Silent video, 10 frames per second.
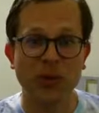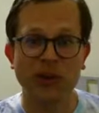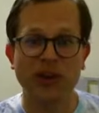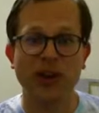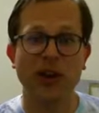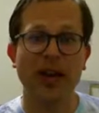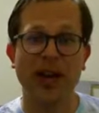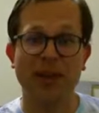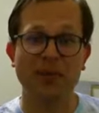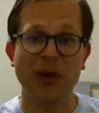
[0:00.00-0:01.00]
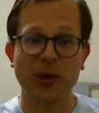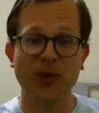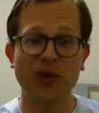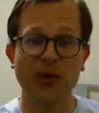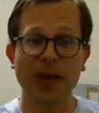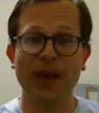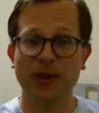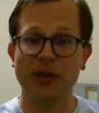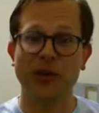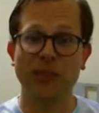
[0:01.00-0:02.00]
which are I am going to
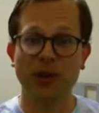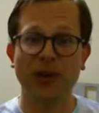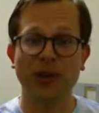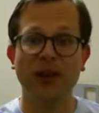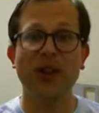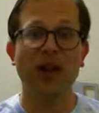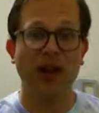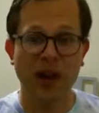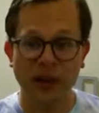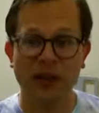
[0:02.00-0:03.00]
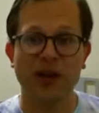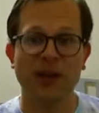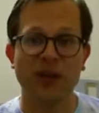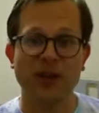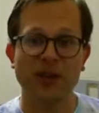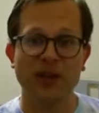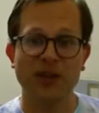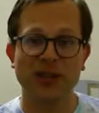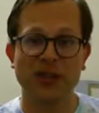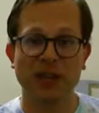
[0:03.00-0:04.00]
actually pull all 31 token
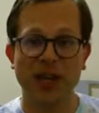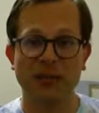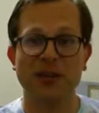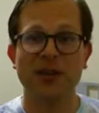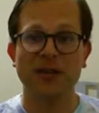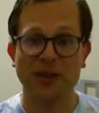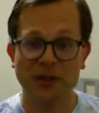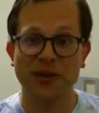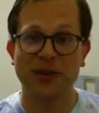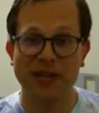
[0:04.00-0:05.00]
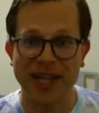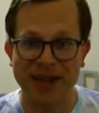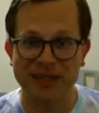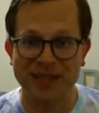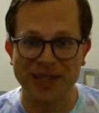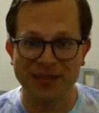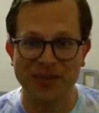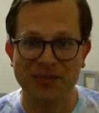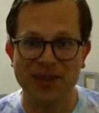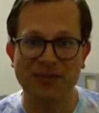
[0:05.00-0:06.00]
shop pipes for the first time since
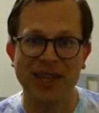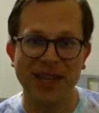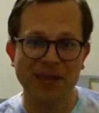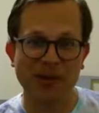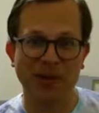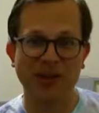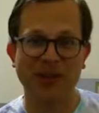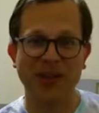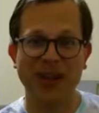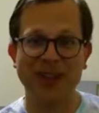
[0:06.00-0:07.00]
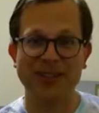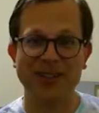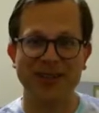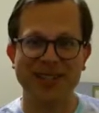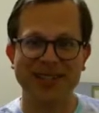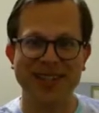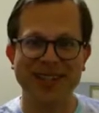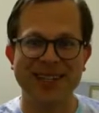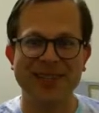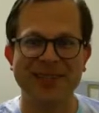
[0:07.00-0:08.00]
we've been making opponents crash. So let's get
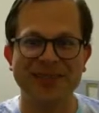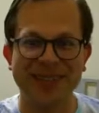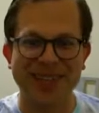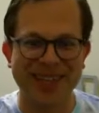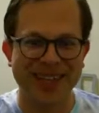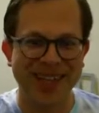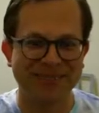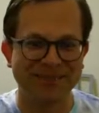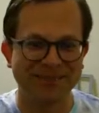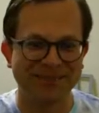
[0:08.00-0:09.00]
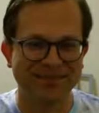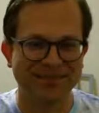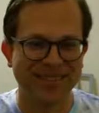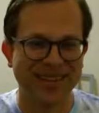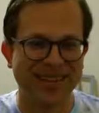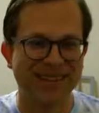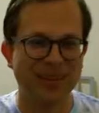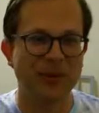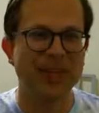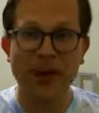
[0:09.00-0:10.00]
into it. What do you say?
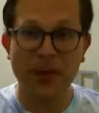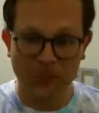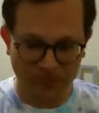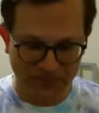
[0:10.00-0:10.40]
Here we go.